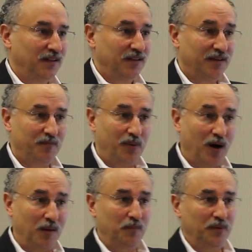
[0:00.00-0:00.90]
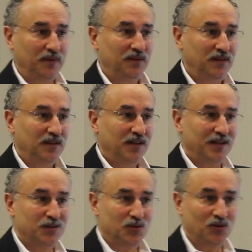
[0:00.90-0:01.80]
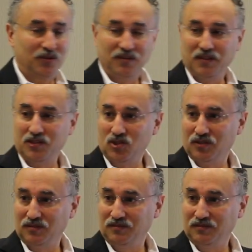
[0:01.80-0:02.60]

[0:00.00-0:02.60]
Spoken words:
You have pump and circulation.